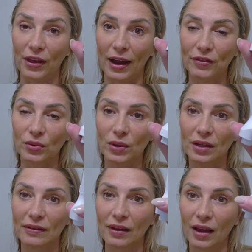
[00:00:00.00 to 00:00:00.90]

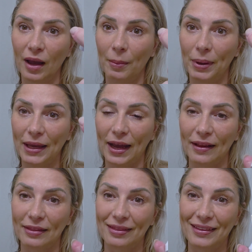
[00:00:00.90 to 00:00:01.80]
afterwards. But
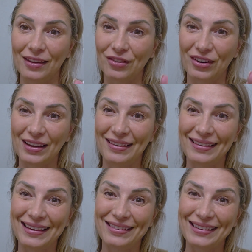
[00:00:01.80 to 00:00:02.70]
yeah, these are
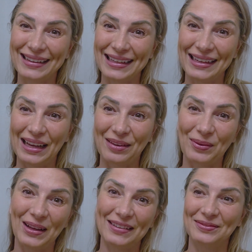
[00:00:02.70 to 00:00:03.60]
easy to clean as
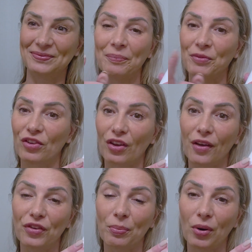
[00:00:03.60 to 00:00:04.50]
well.
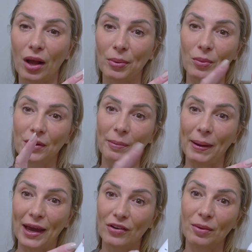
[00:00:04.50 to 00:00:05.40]
Solves the problem with the
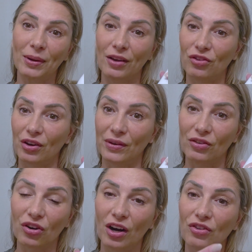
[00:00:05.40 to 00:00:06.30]
battery because you can
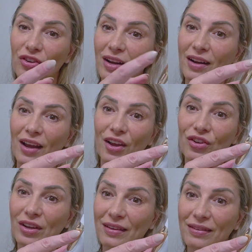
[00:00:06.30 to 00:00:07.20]
recharge it.
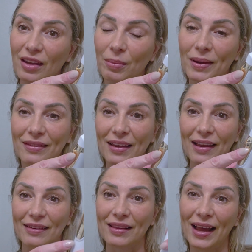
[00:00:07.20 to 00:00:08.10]
You can see because it
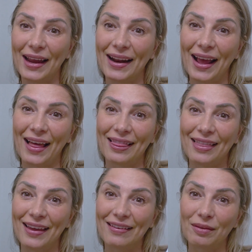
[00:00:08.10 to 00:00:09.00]
has a light.
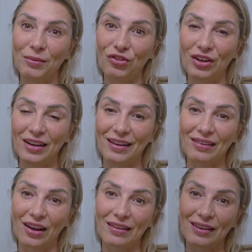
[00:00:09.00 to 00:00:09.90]
This machine
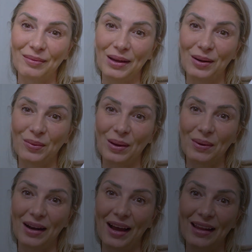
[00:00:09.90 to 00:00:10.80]
is awesome, and we
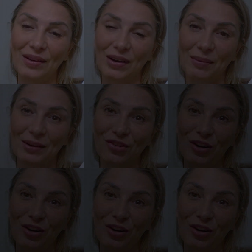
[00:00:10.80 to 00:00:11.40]
would highly recommend